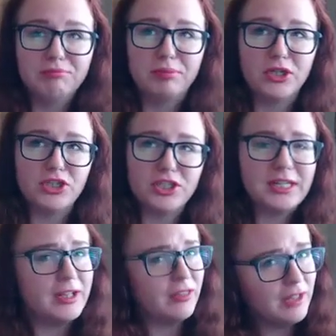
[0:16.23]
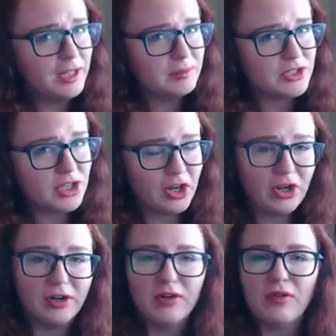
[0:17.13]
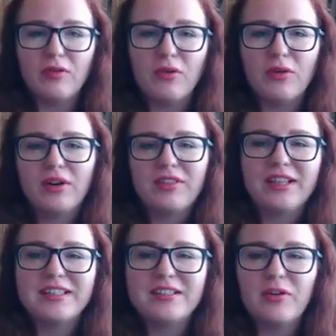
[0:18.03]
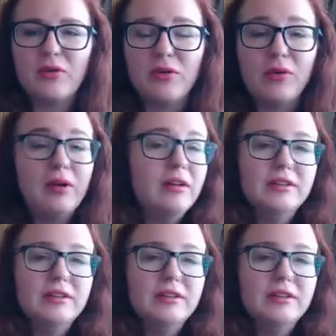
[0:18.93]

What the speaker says: burgeoning theme song for this whole,